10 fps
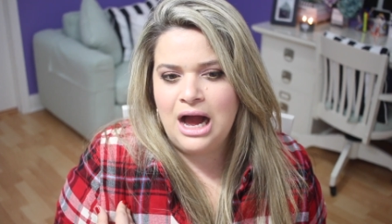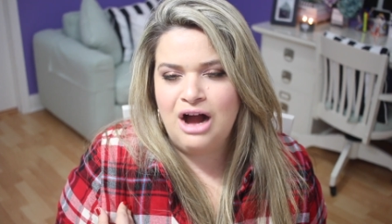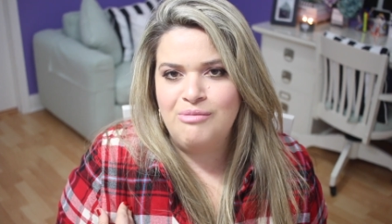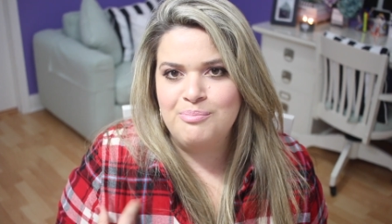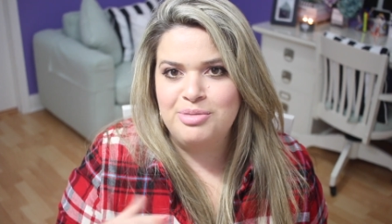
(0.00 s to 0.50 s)

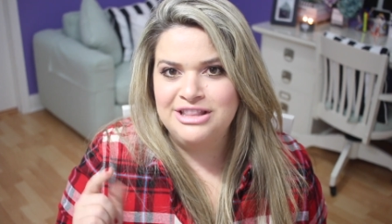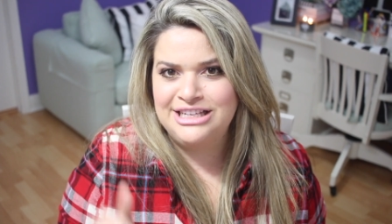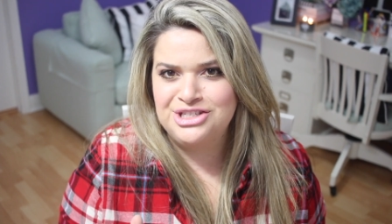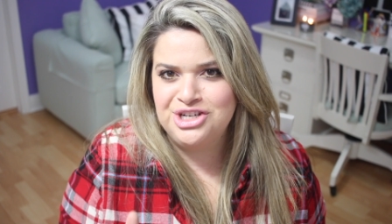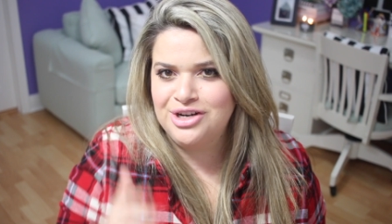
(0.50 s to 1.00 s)
Um, but
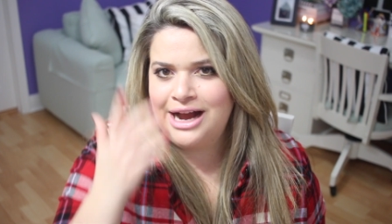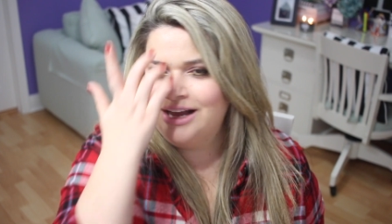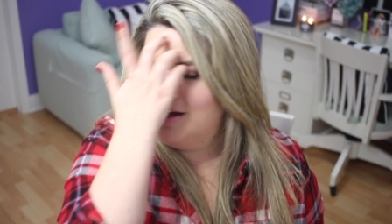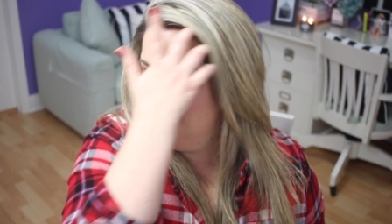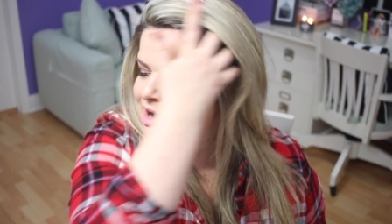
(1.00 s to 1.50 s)
this year
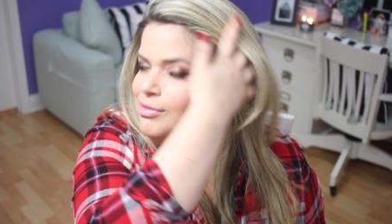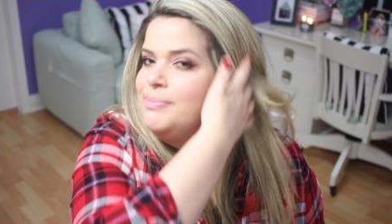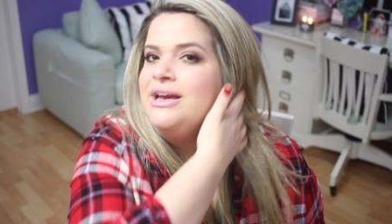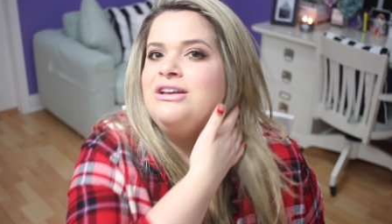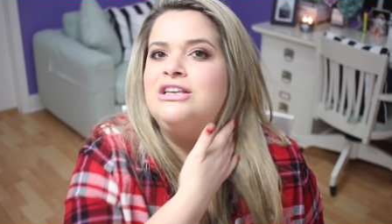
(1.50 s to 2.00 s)
I got a
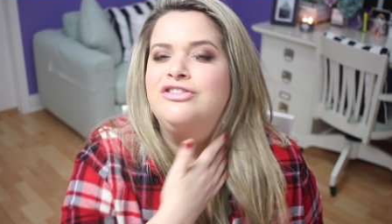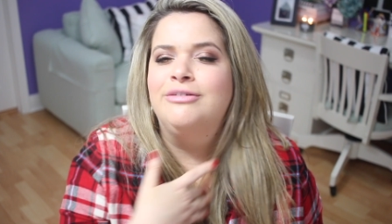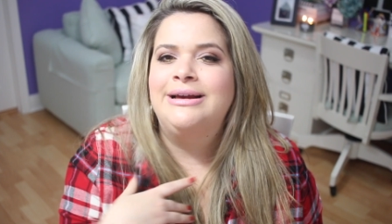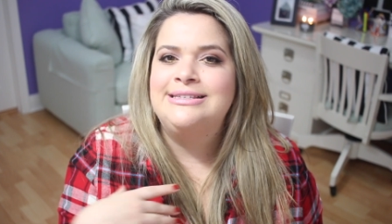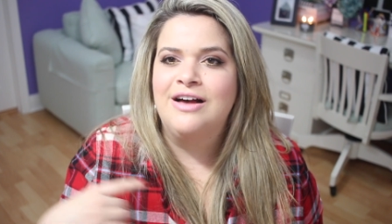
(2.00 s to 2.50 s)
couple PJs
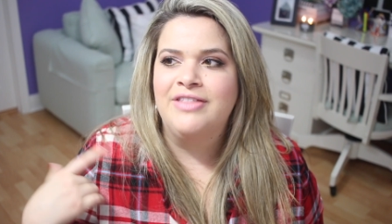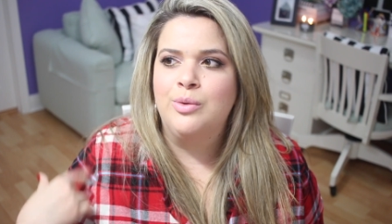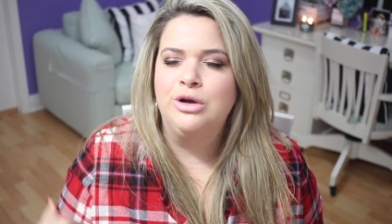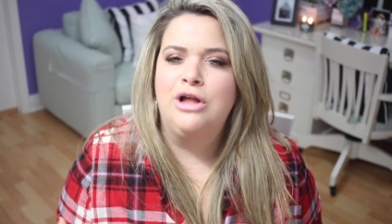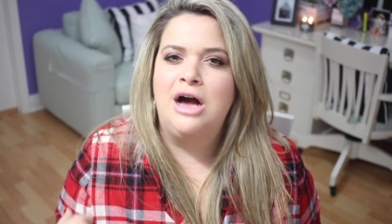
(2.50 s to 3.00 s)
for myself
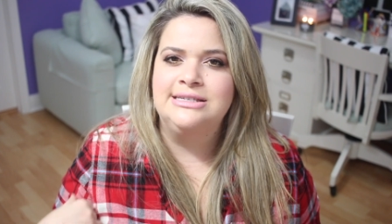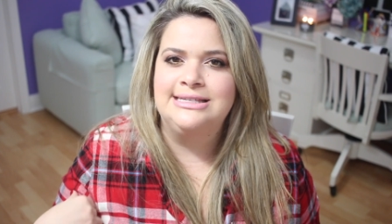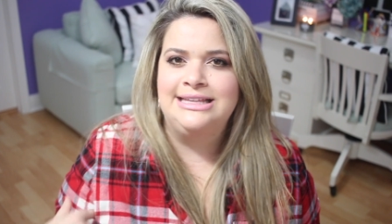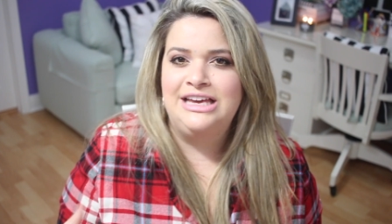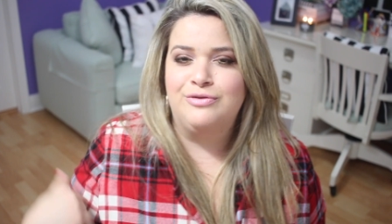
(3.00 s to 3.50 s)
that were long
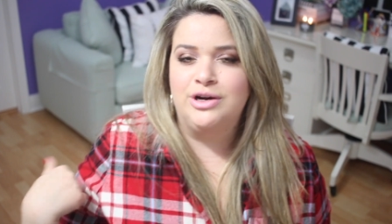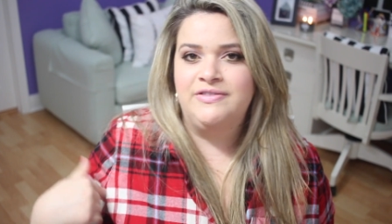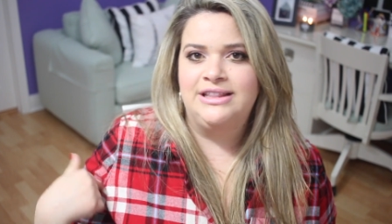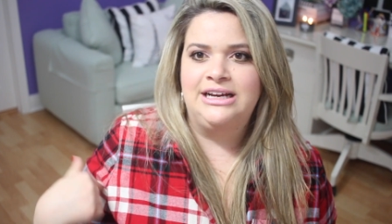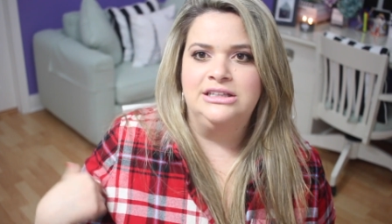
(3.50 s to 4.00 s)
sleeve or
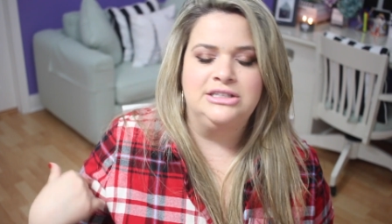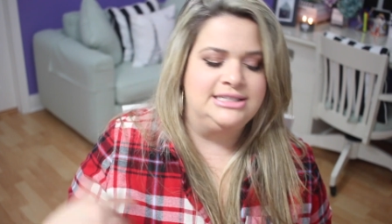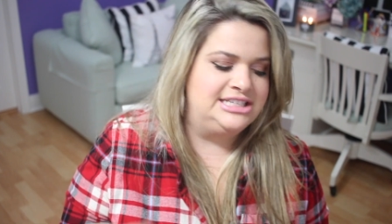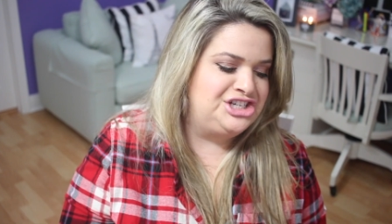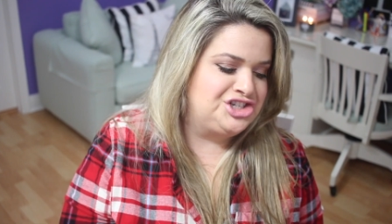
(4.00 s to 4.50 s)
even like a little
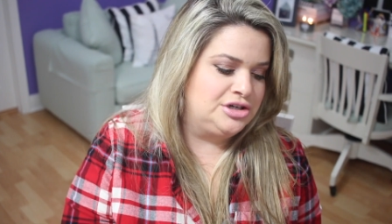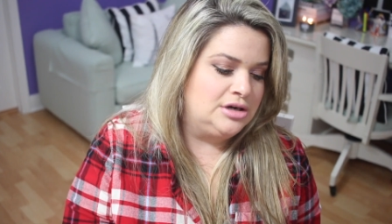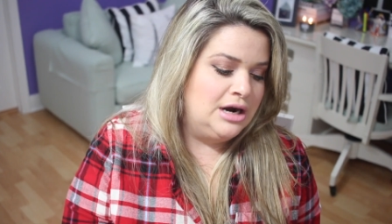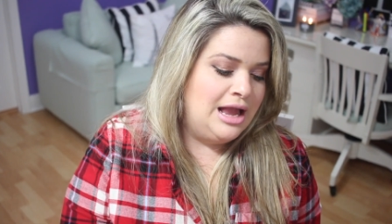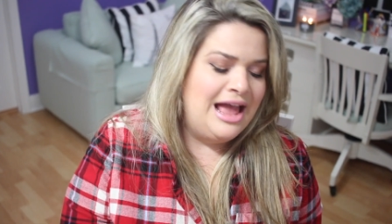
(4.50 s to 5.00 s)

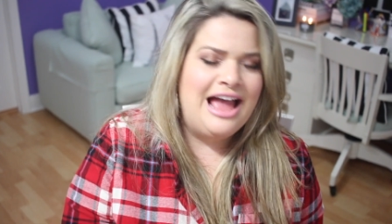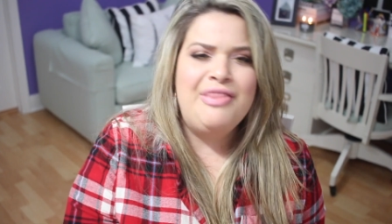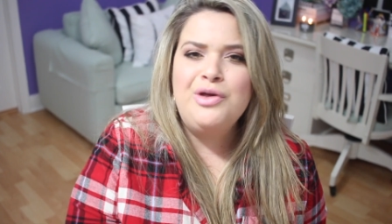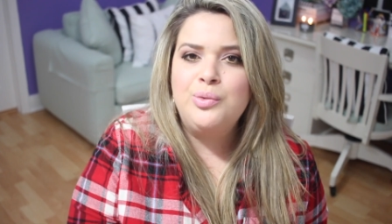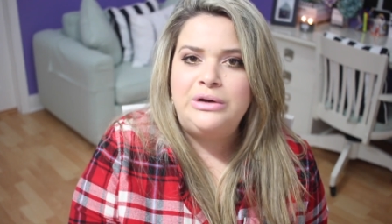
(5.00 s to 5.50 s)
t-shirt.
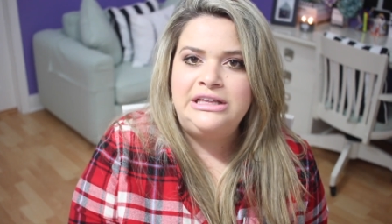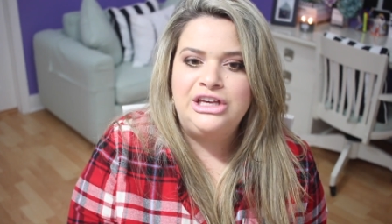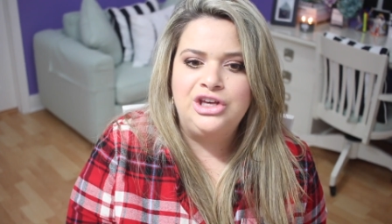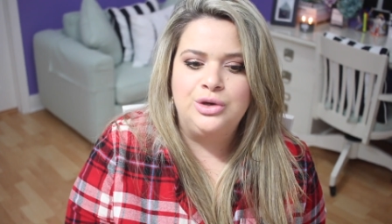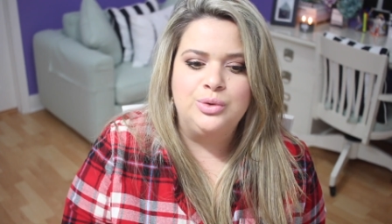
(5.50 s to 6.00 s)
And they're really
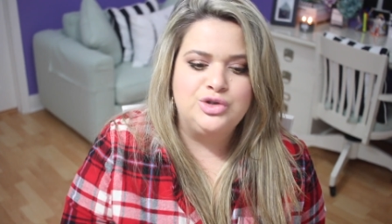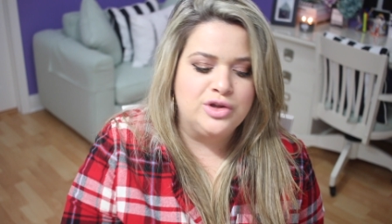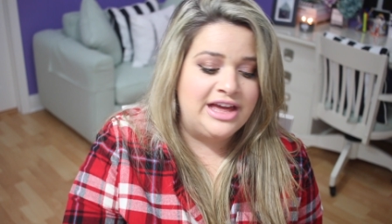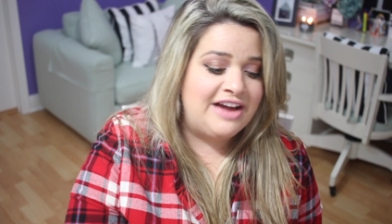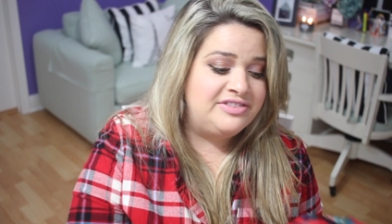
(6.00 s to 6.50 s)
cute.
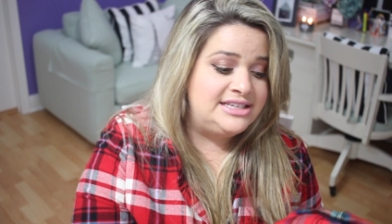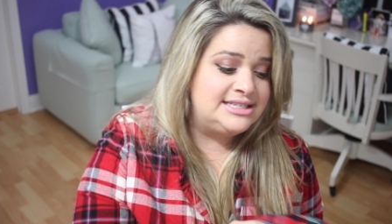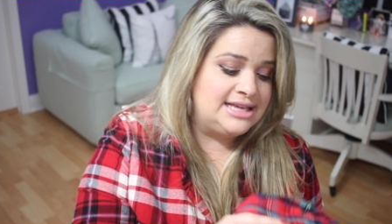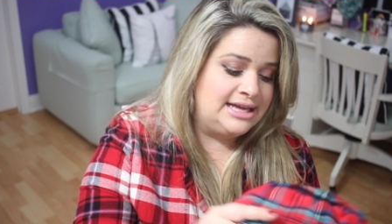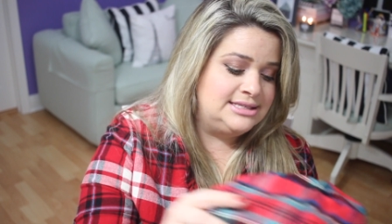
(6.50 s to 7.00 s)
So they have these
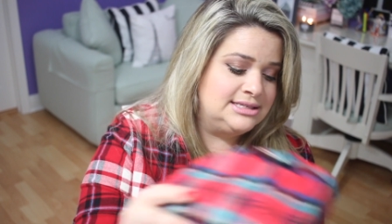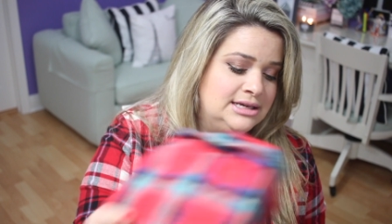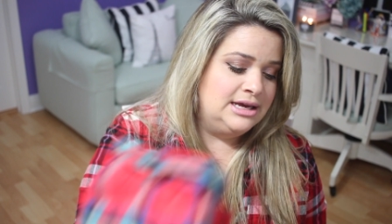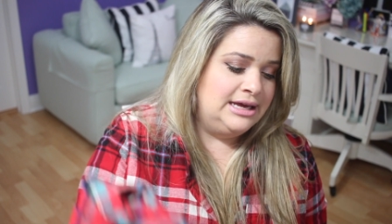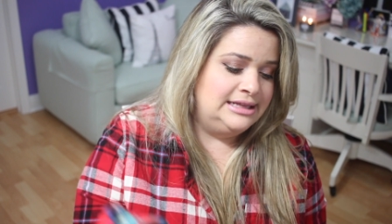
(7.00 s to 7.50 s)
sets.